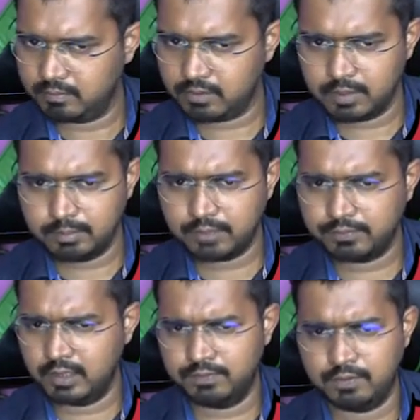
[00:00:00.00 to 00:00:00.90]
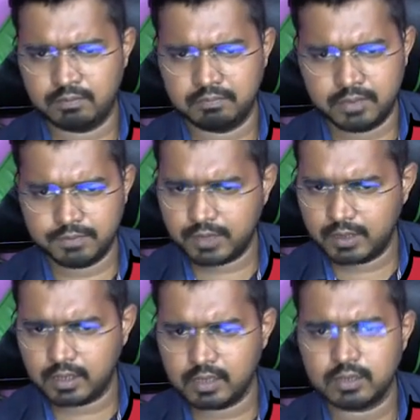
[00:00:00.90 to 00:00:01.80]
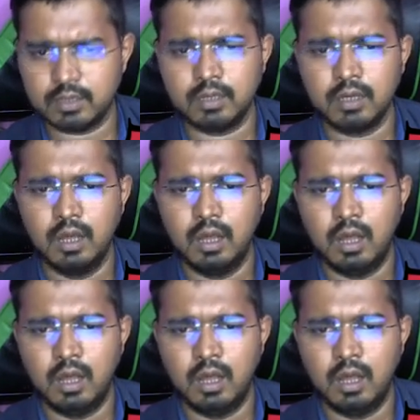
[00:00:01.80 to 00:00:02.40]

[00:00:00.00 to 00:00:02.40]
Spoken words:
similar field for different reasoning,